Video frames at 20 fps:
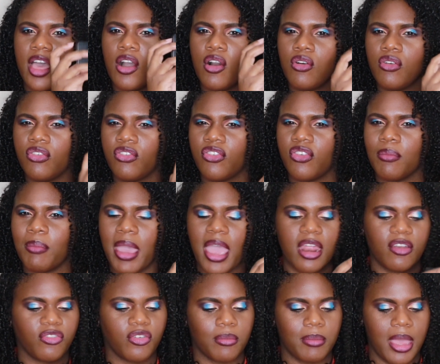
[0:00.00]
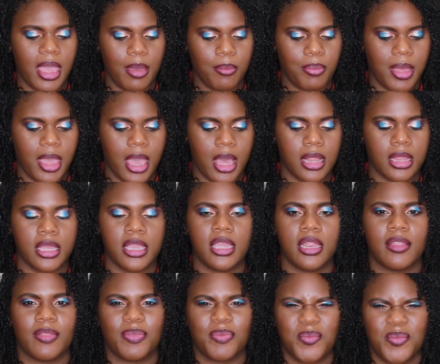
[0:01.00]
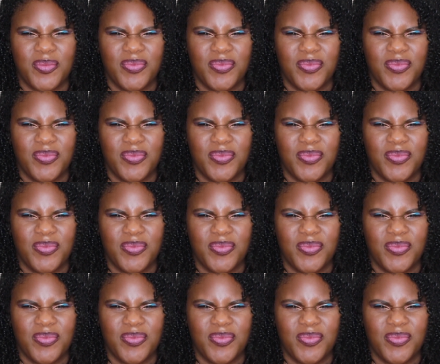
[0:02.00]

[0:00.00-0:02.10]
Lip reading: e.l.f. Matte for Matte palette.